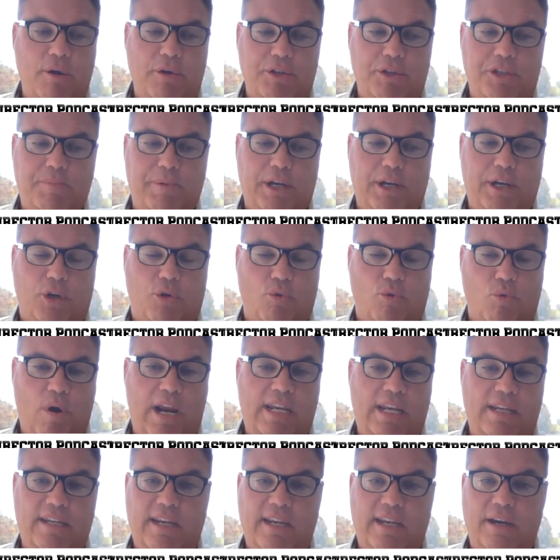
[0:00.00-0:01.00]
It's been a
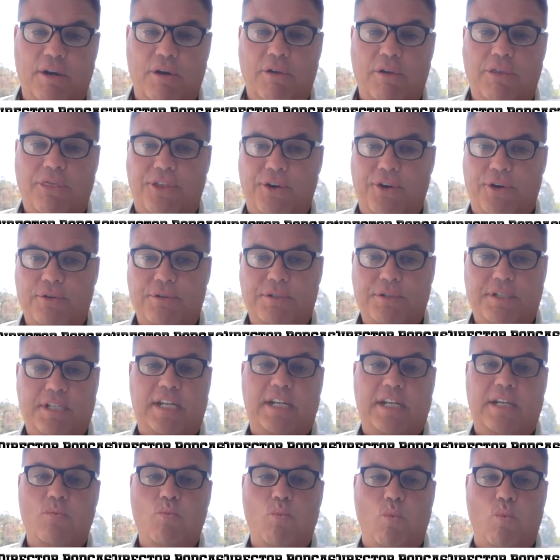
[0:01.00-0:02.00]
great year,
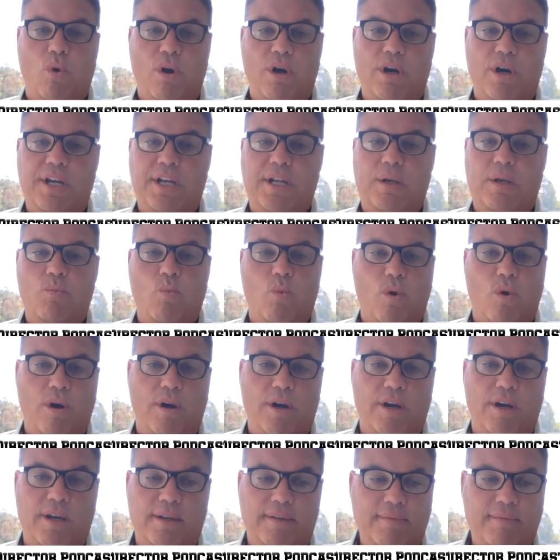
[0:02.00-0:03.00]

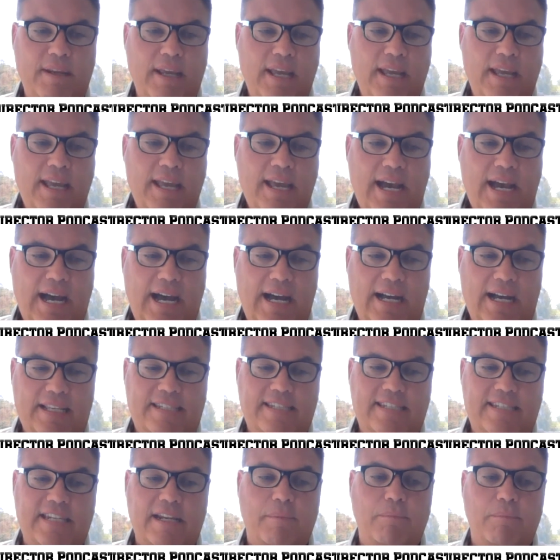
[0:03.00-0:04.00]
13-1-1,
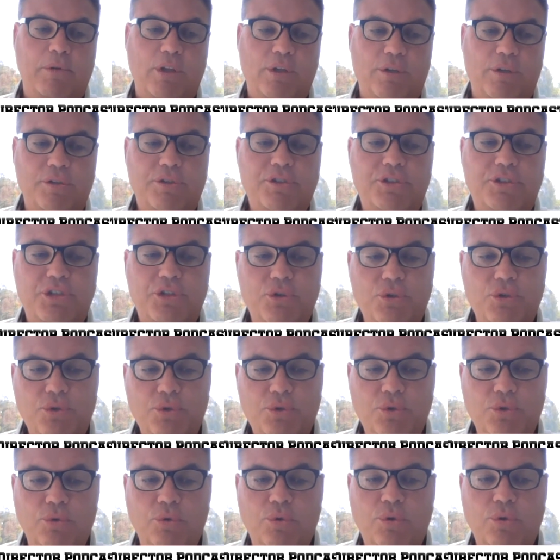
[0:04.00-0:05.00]
similar
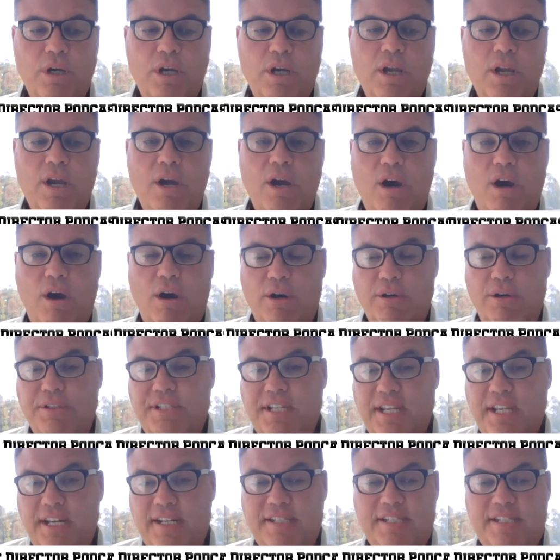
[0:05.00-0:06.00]
to our
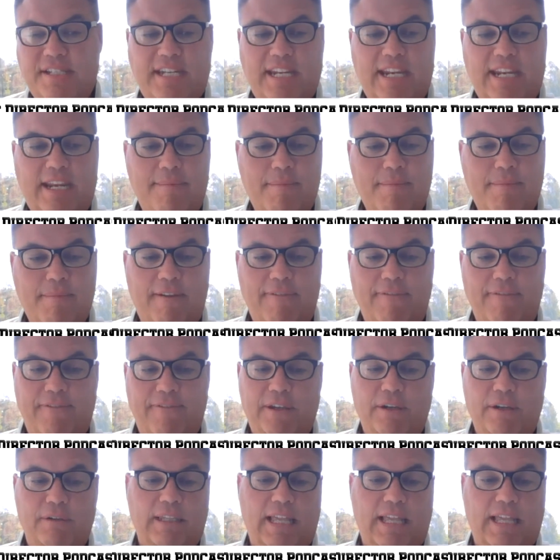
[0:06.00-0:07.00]
tennis team. I
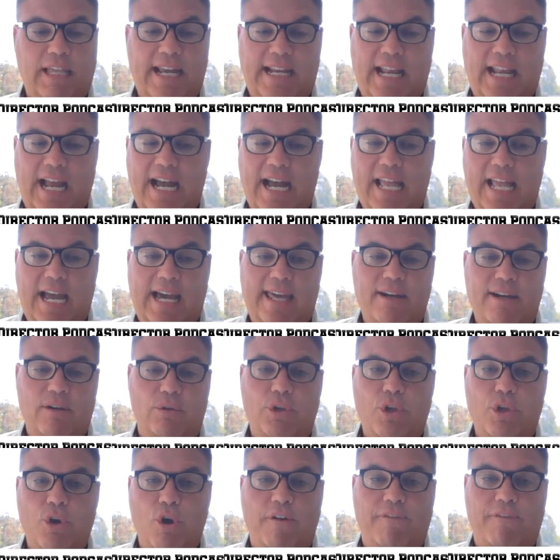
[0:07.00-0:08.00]
feel like I don't
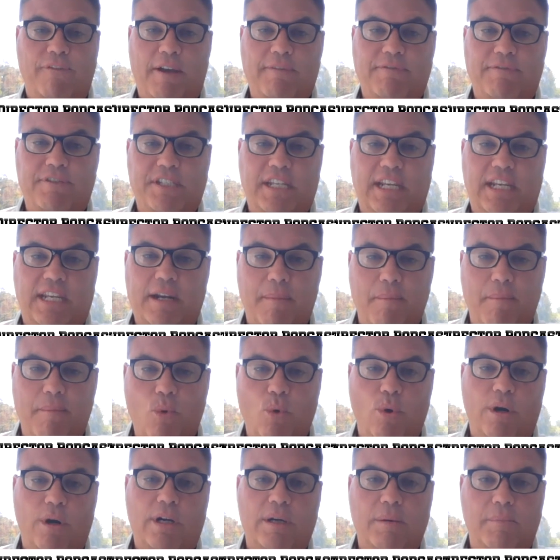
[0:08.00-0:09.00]
know if I've seen a
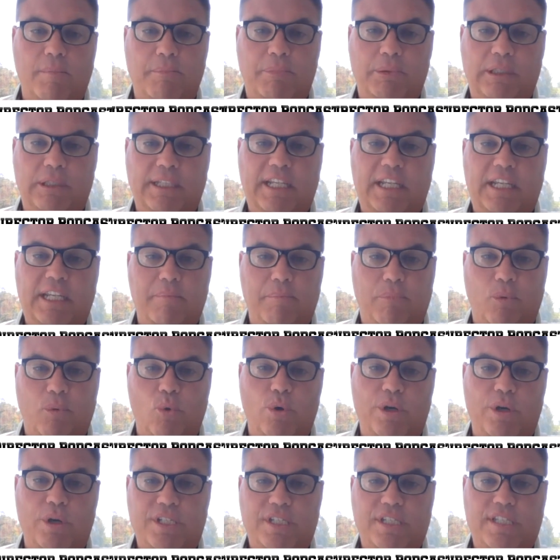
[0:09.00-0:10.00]
more complete
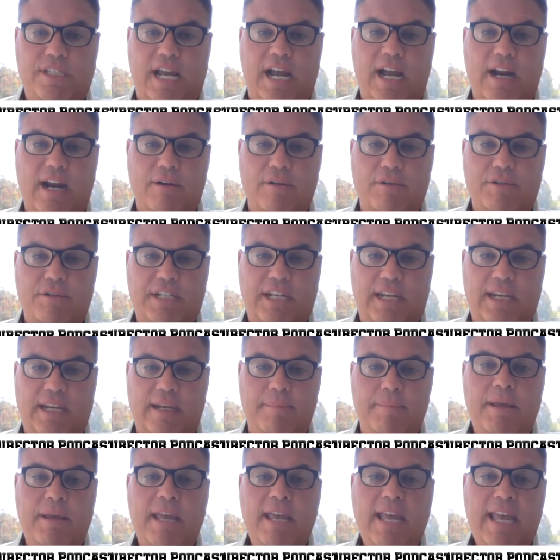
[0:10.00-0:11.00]
boys soccer
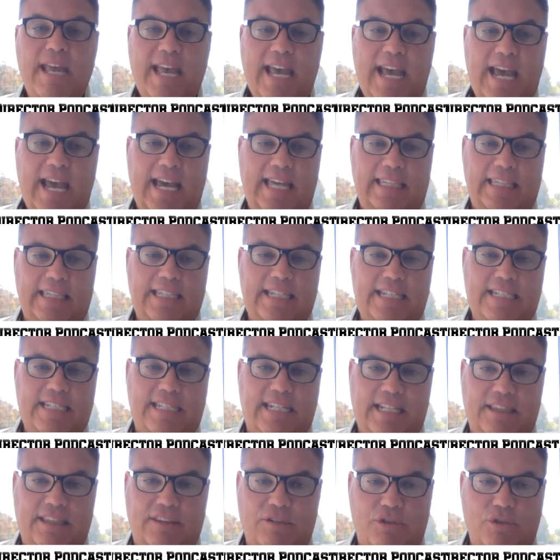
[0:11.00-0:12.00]
team, at least
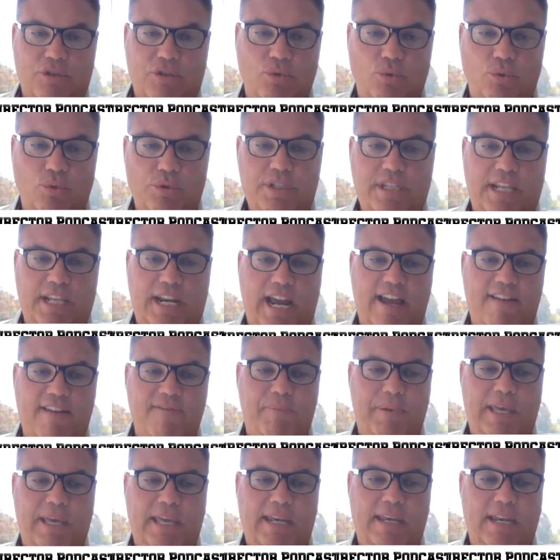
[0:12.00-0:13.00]
at the schools that I've
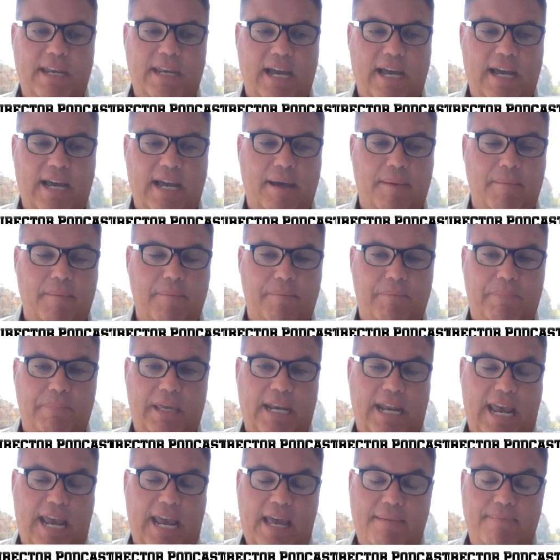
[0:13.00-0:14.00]
been
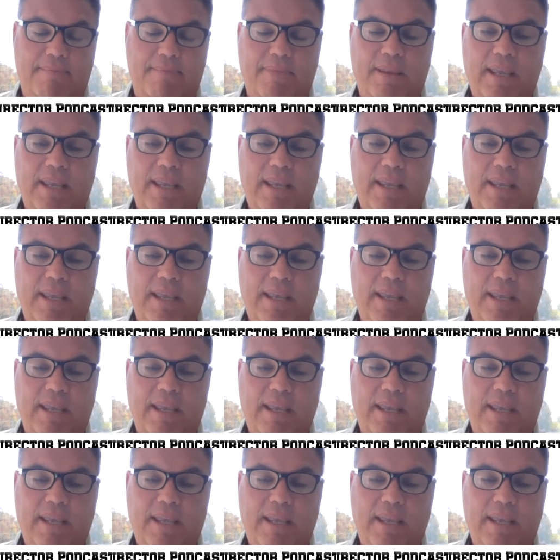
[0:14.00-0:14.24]
at.